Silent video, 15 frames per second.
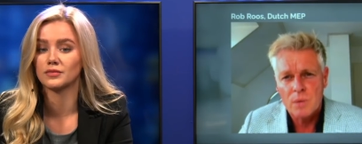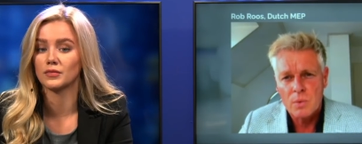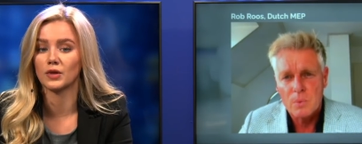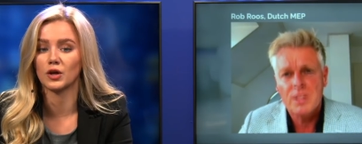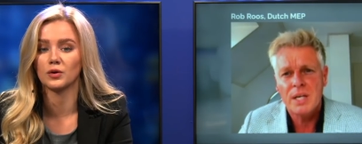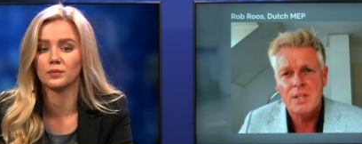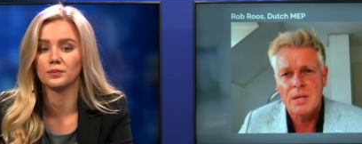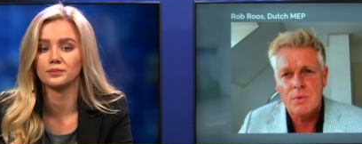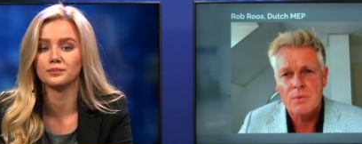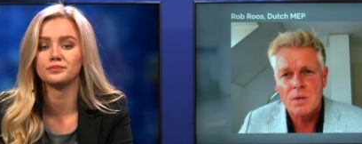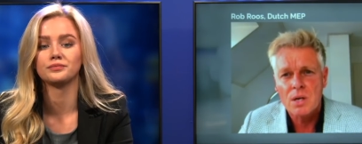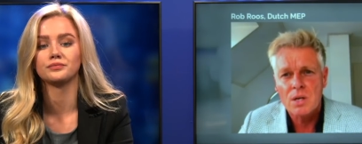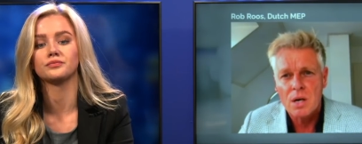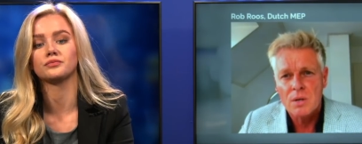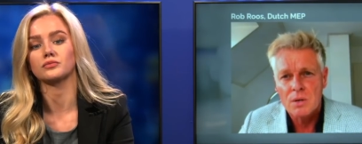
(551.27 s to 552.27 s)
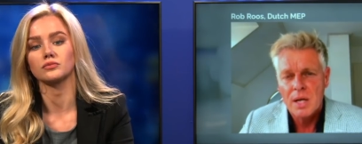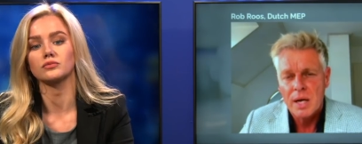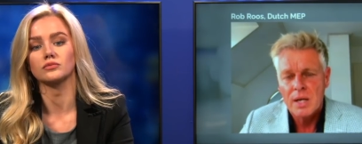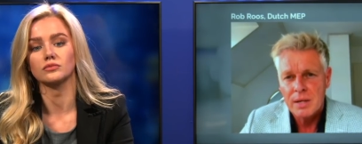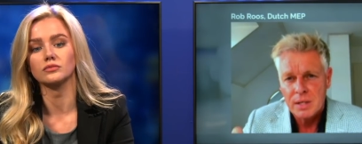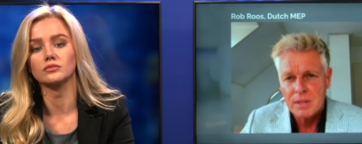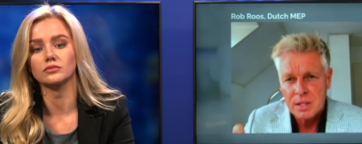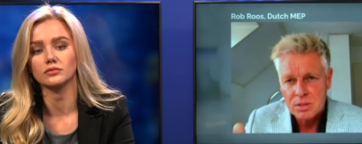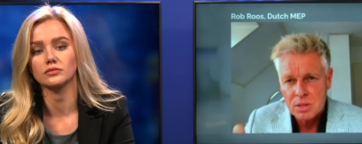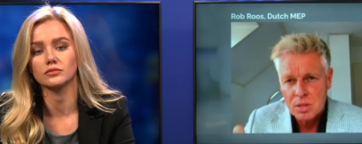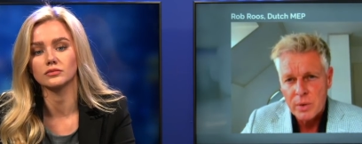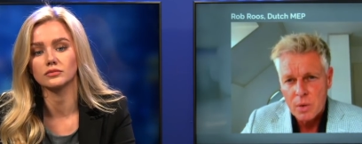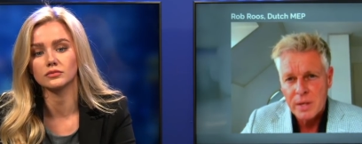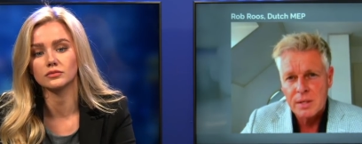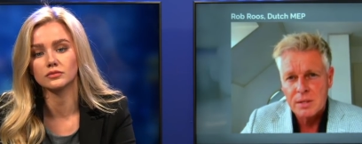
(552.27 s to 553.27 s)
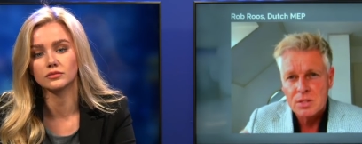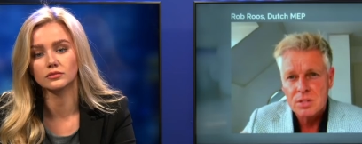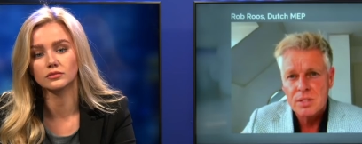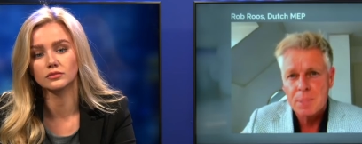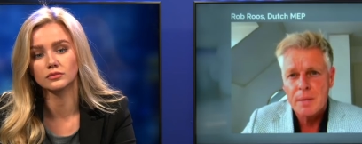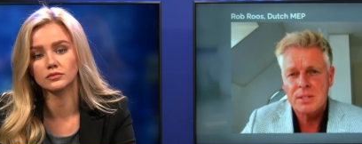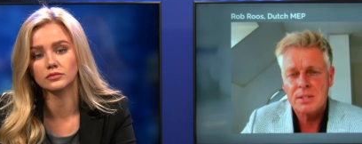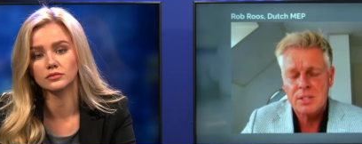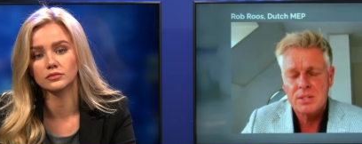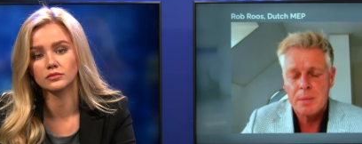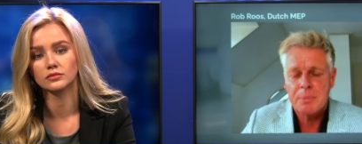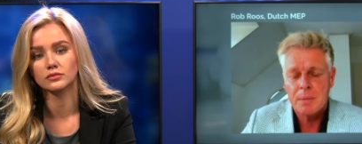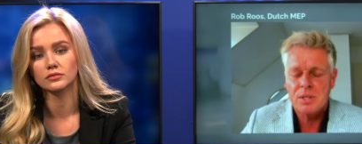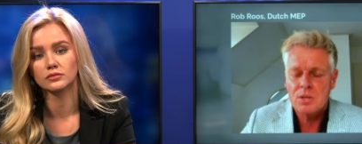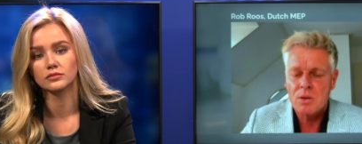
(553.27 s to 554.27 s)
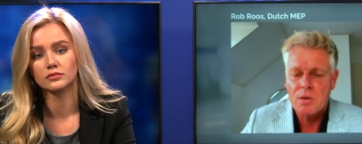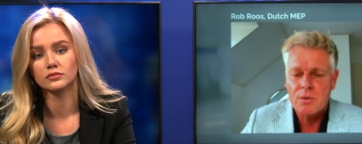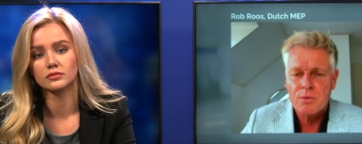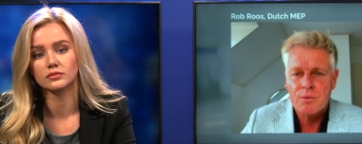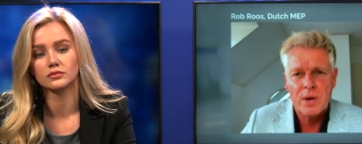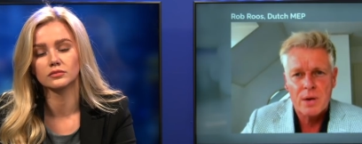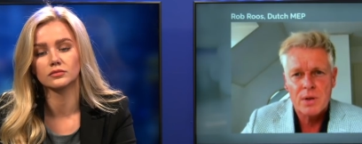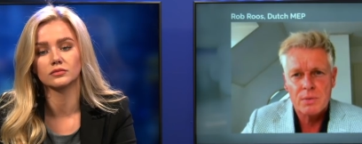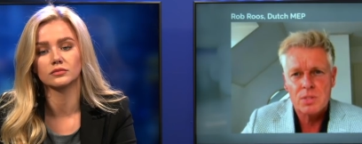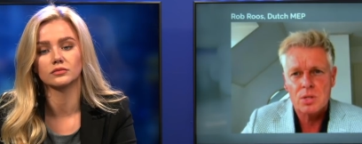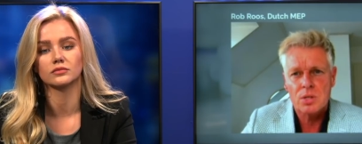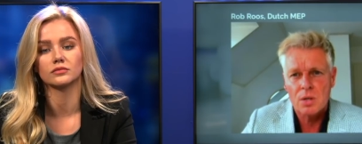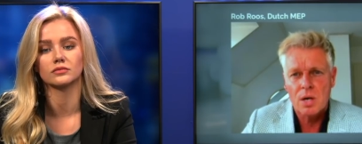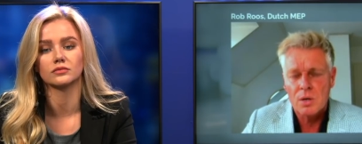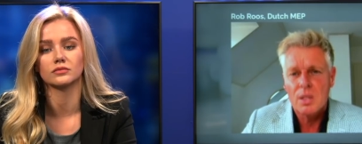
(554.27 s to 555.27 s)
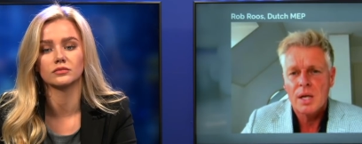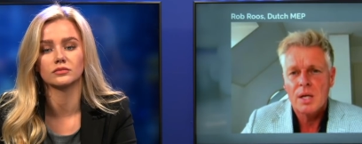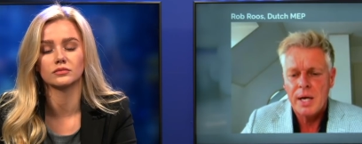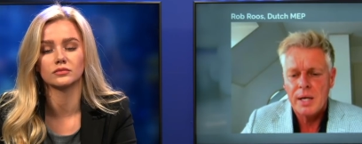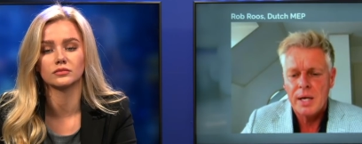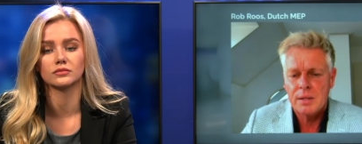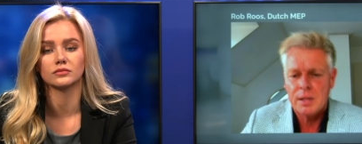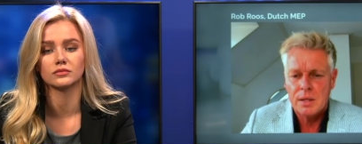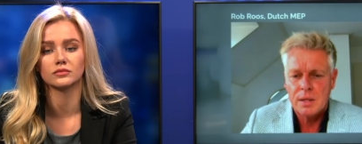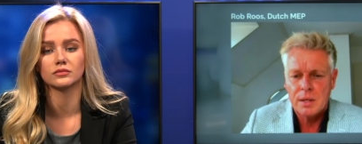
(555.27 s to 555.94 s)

Speaker 1: And it's going step by step, it's going very slow. And um, yeah,